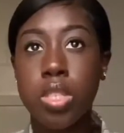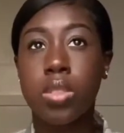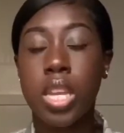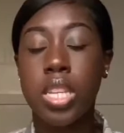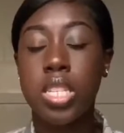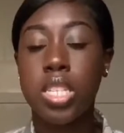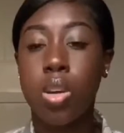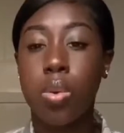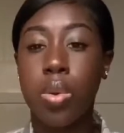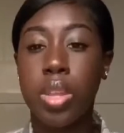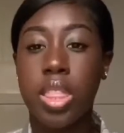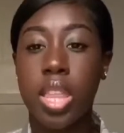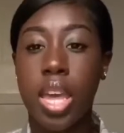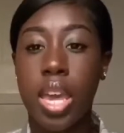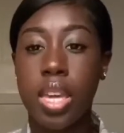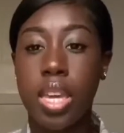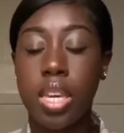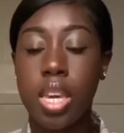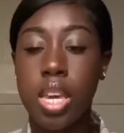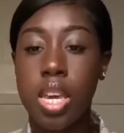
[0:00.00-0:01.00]
They deal with
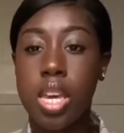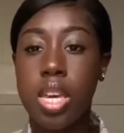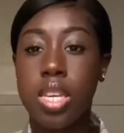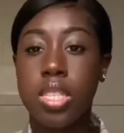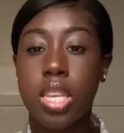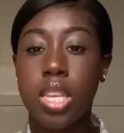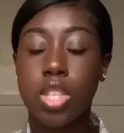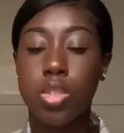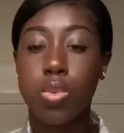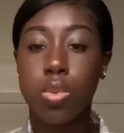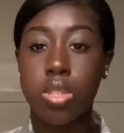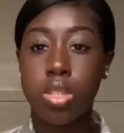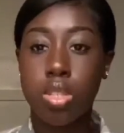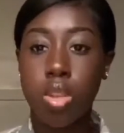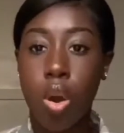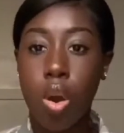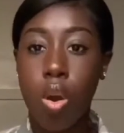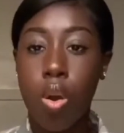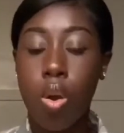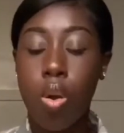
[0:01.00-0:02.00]
like sexual
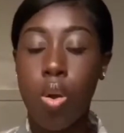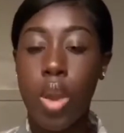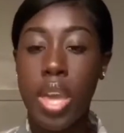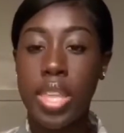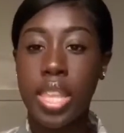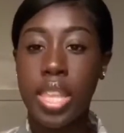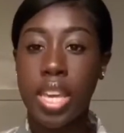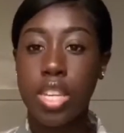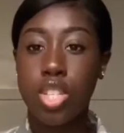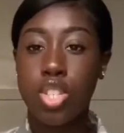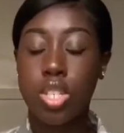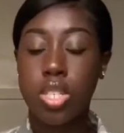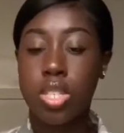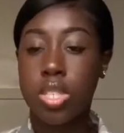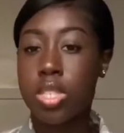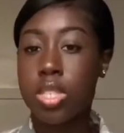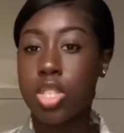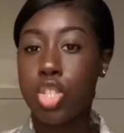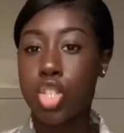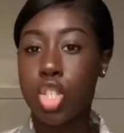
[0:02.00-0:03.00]
assault and like
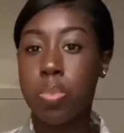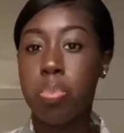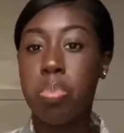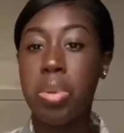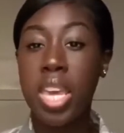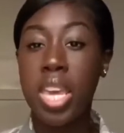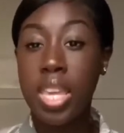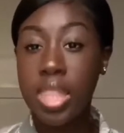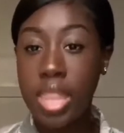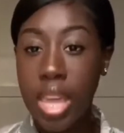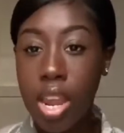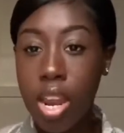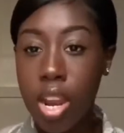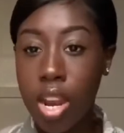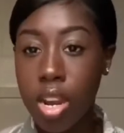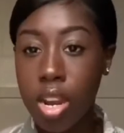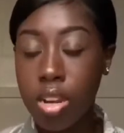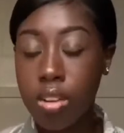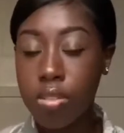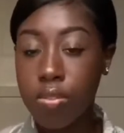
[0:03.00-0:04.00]
just just being
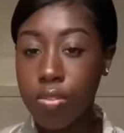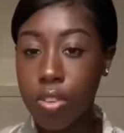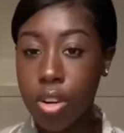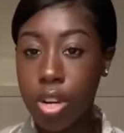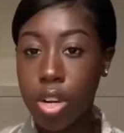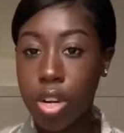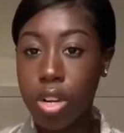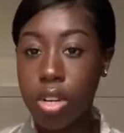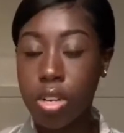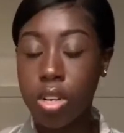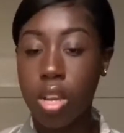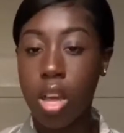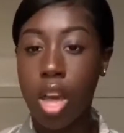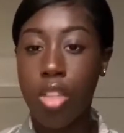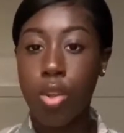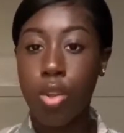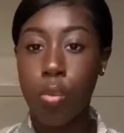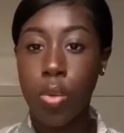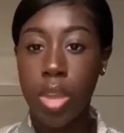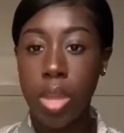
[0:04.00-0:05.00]
there for
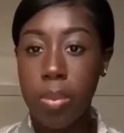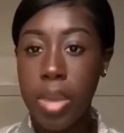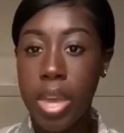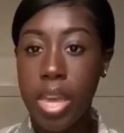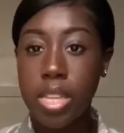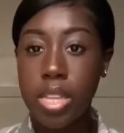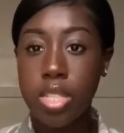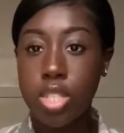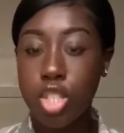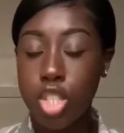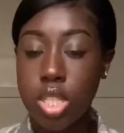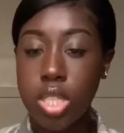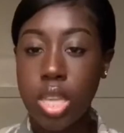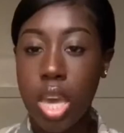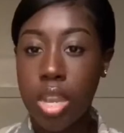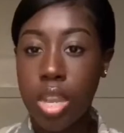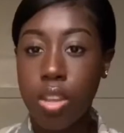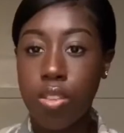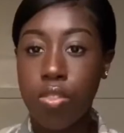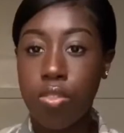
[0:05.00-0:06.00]
other wingmen, just
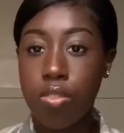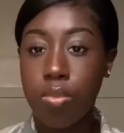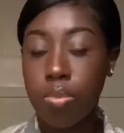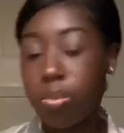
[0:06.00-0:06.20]
kind of